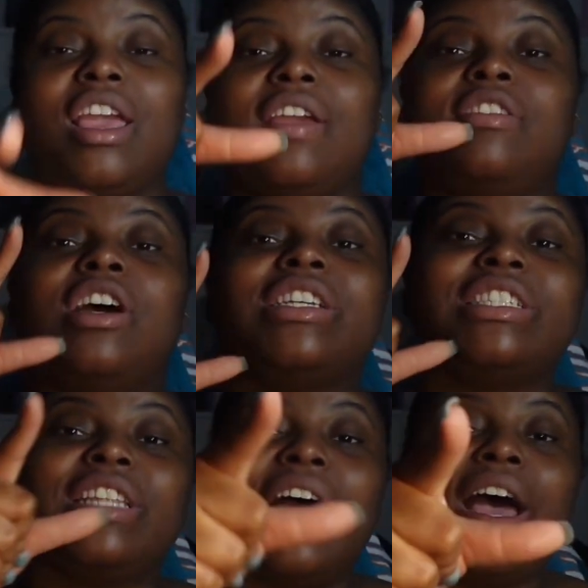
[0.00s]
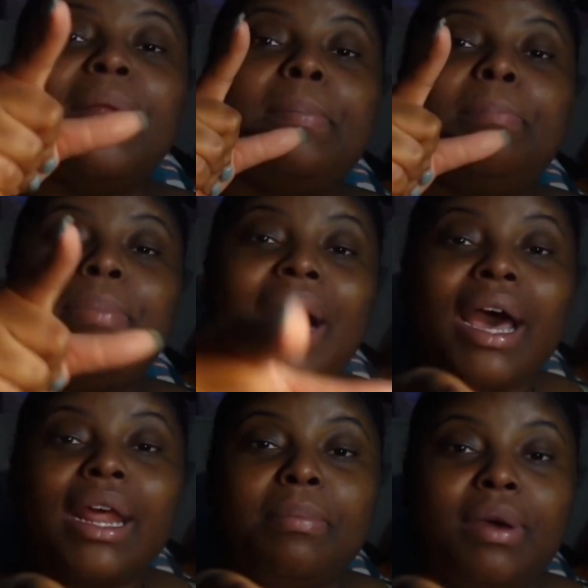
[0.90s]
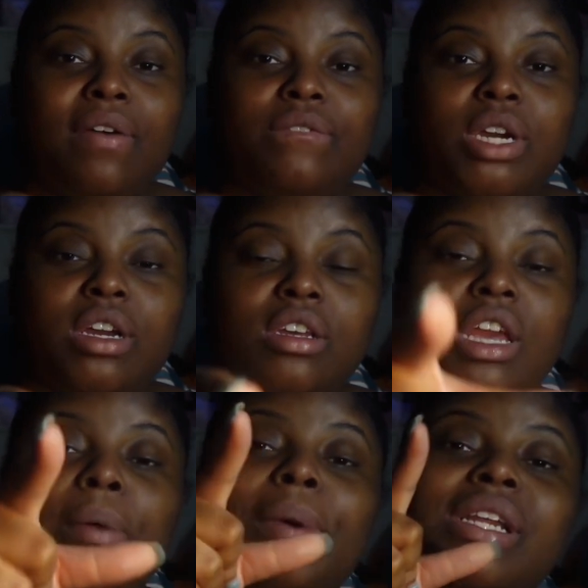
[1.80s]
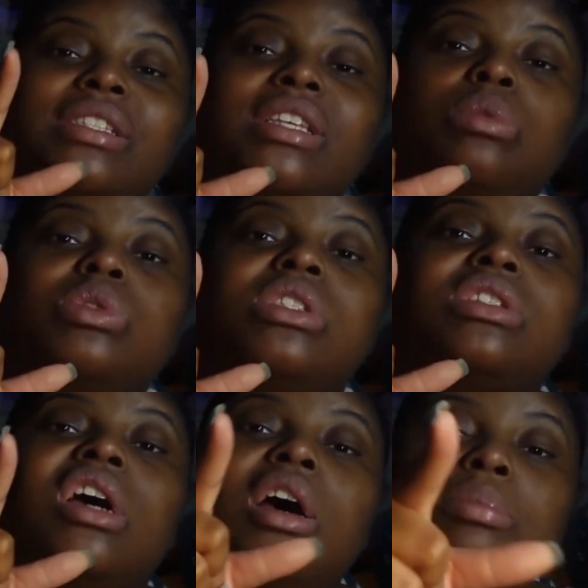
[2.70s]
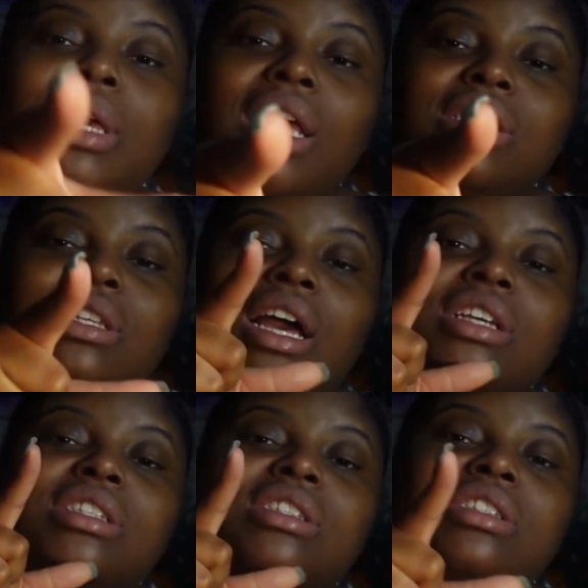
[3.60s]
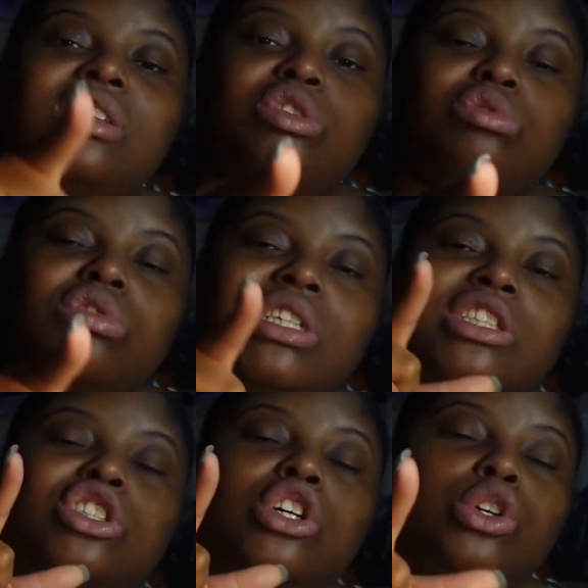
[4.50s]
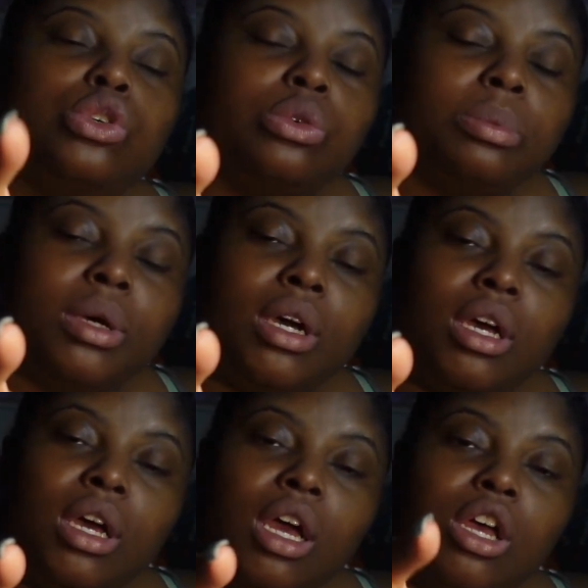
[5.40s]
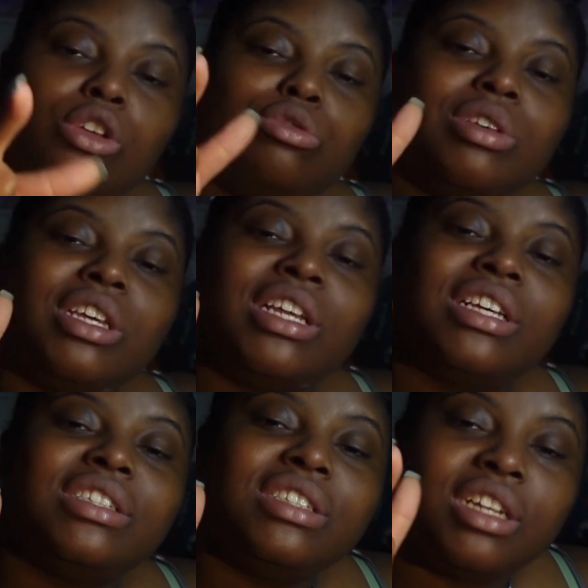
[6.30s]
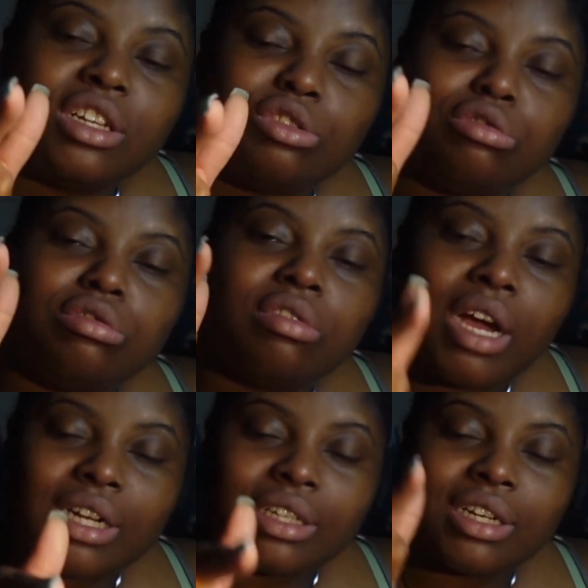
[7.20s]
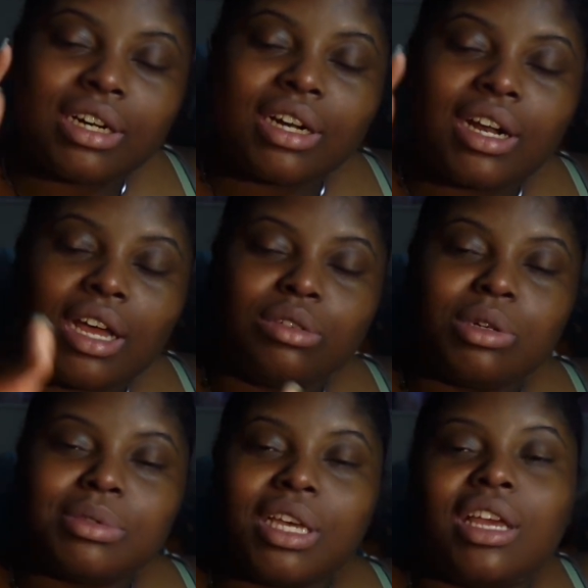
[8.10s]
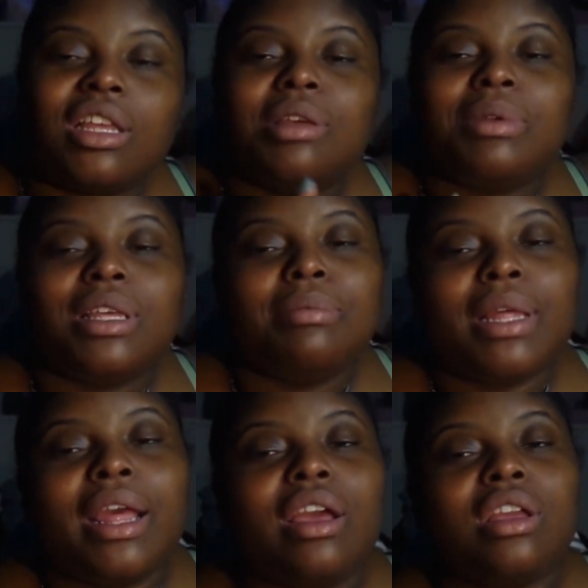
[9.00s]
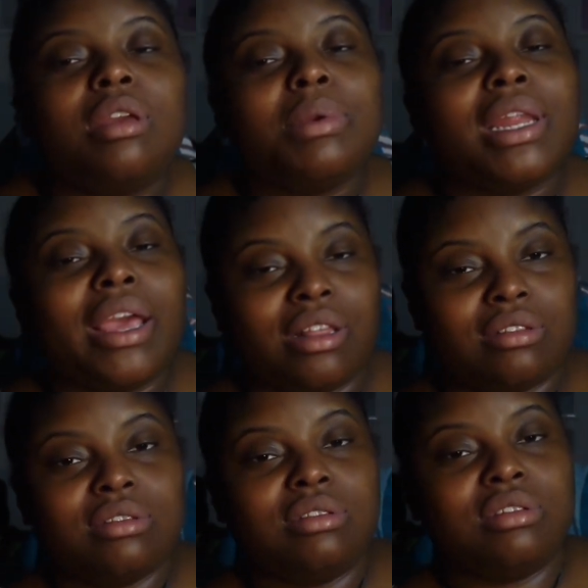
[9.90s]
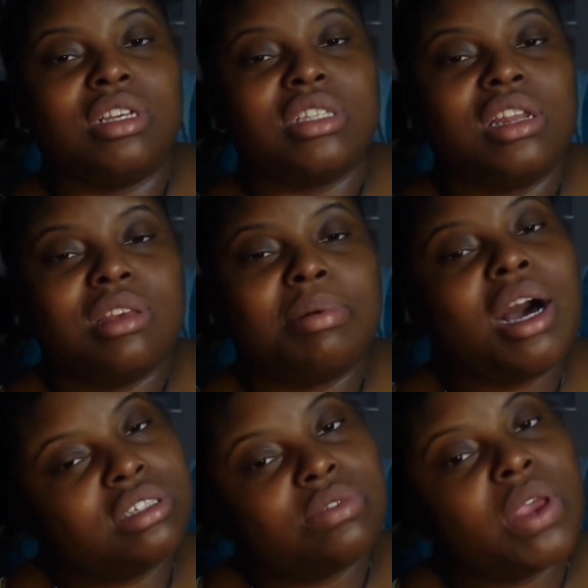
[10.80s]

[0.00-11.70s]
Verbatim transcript: If y'all slide by that motherfucker, y'all better say what's up, KC. I see you on the tube. You getting that shit in, you grinding, da da da. You know what I'm saying? Give me, give me that, give me that, cause I need positive